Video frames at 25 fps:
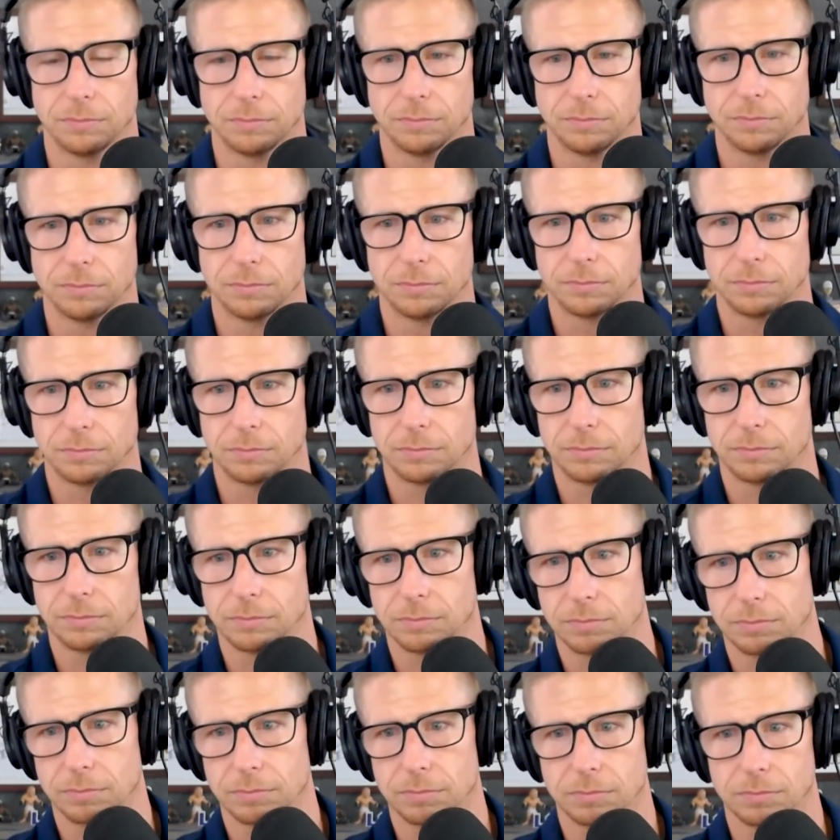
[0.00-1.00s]

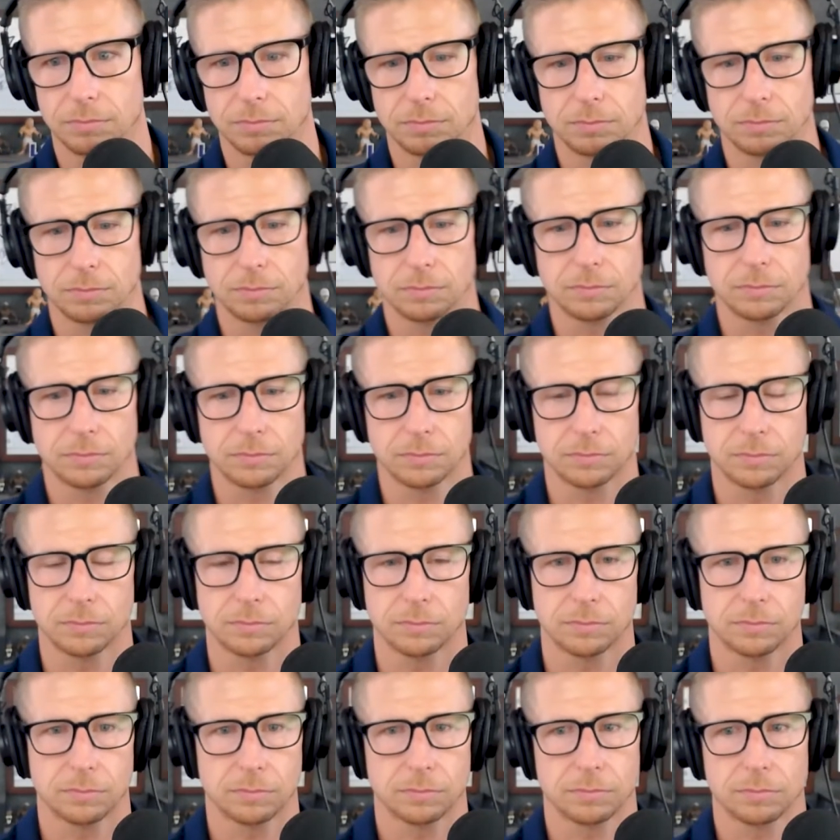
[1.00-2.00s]

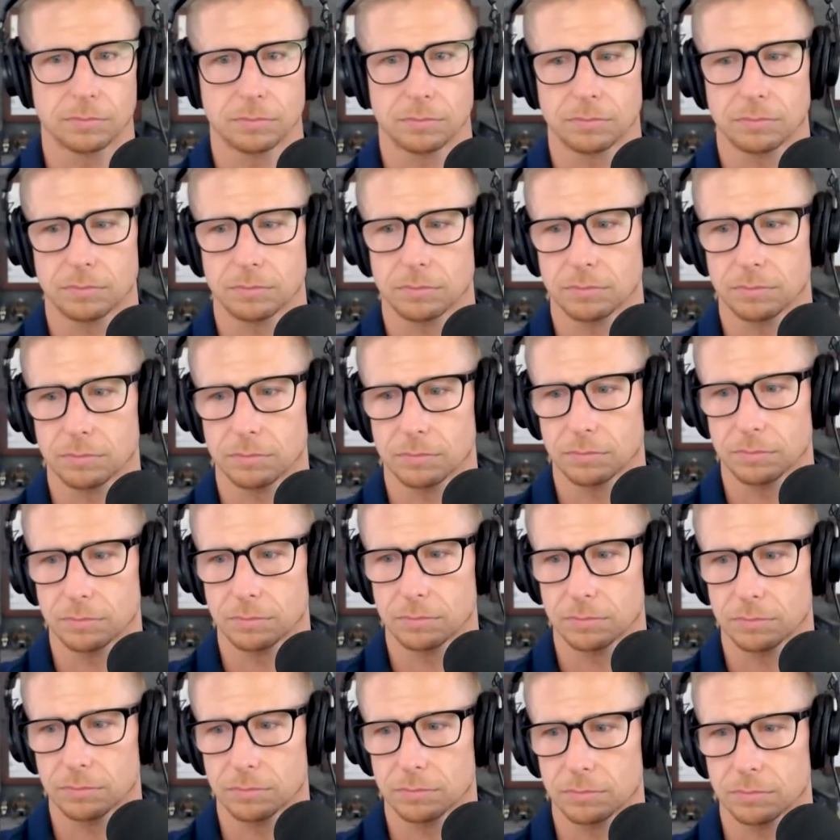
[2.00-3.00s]

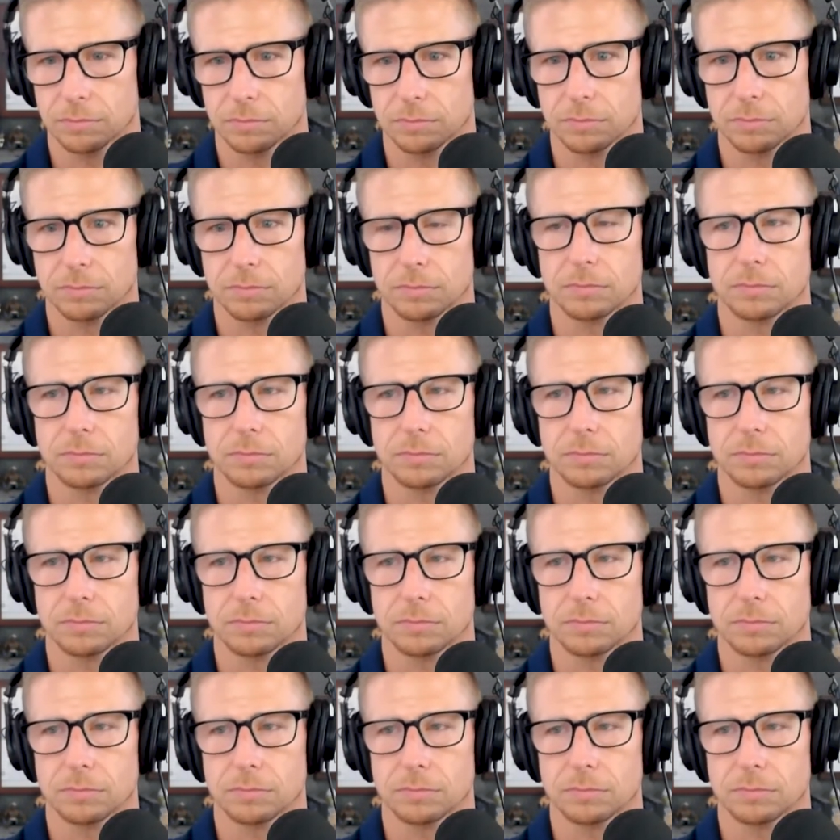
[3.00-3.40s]
No words are spoken by the person on screen.